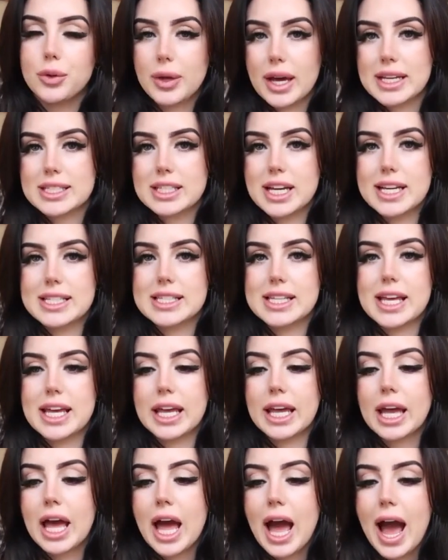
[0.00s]
K
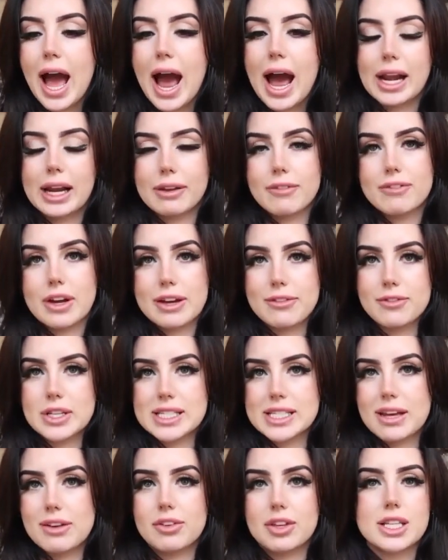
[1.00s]
sizing, and I'm five foot
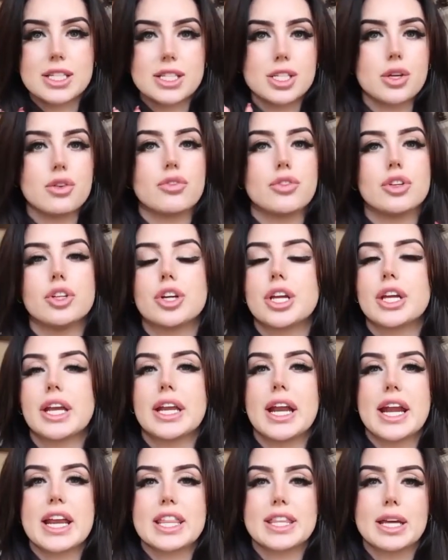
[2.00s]
seven. So if you're looking
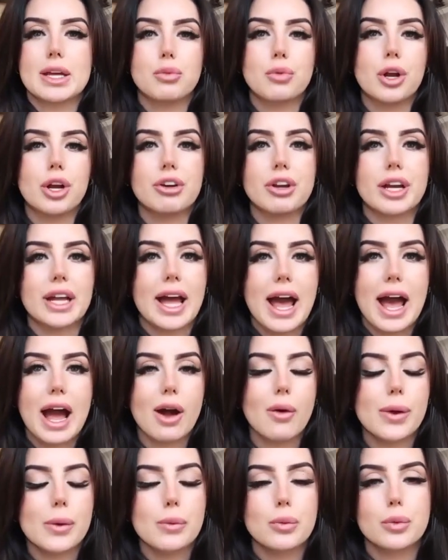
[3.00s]
at anything, wondering
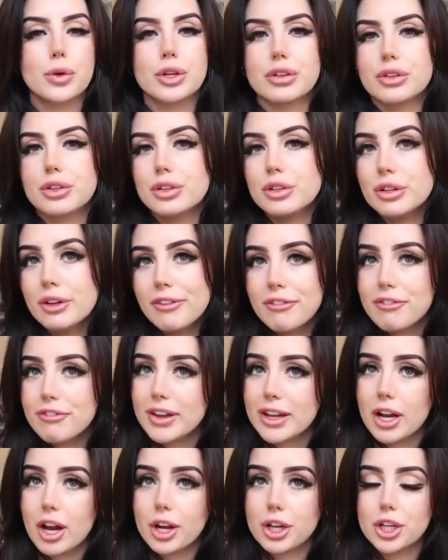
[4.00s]
how it would
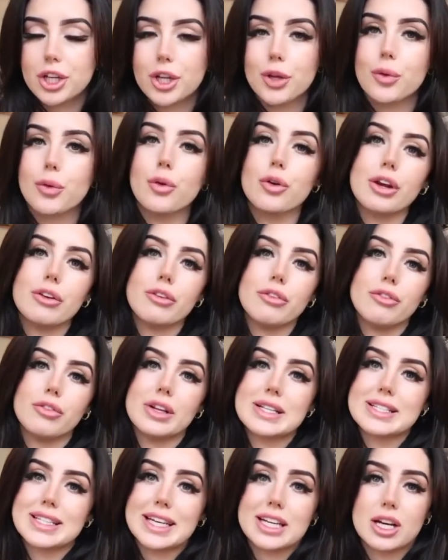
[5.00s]
fit on you, or if
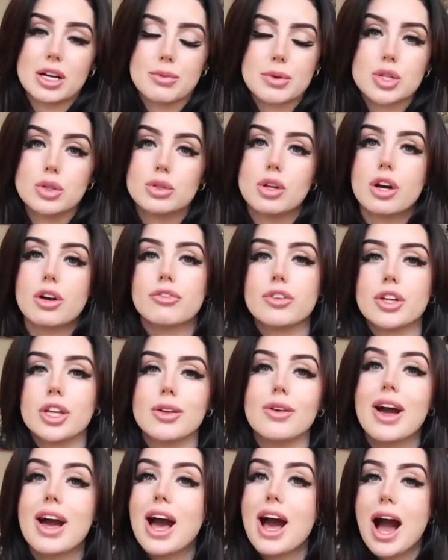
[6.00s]
it's like going to be too long for
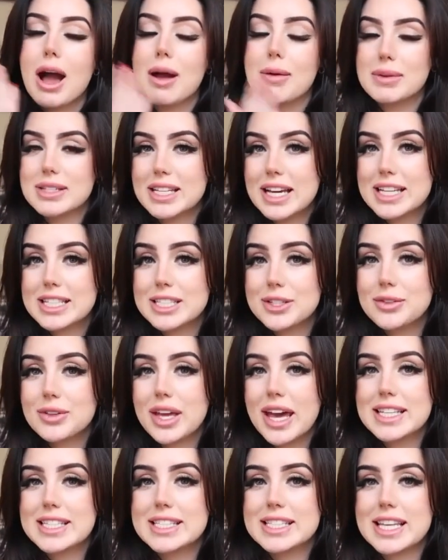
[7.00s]
you, I'm a size U
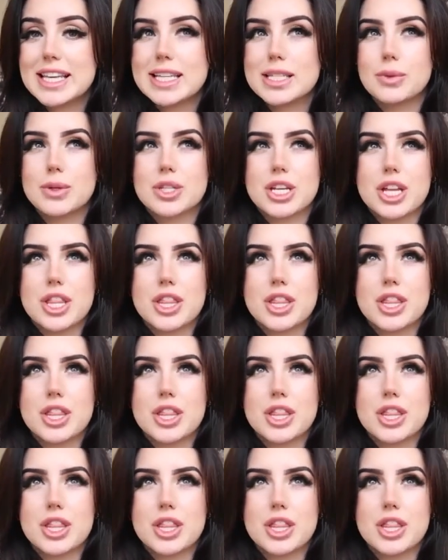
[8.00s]
K six, which I